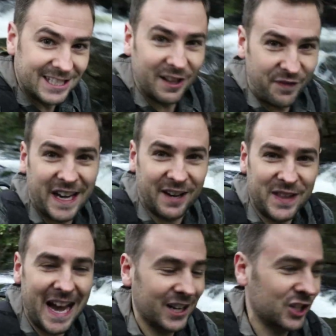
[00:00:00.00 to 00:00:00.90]
into the thick of
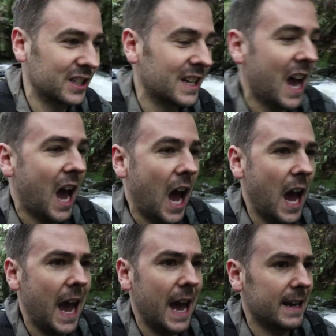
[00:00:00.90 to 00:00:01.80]
the action.
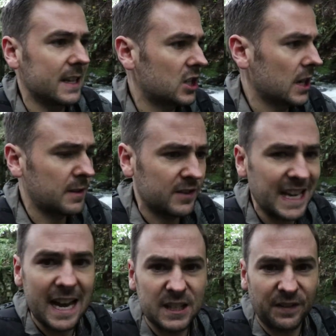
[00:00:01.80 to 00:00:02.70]
In terms of
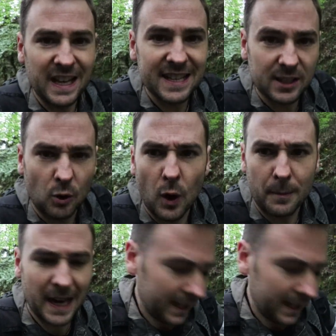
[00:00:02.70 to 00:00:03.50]
settings for this, I'm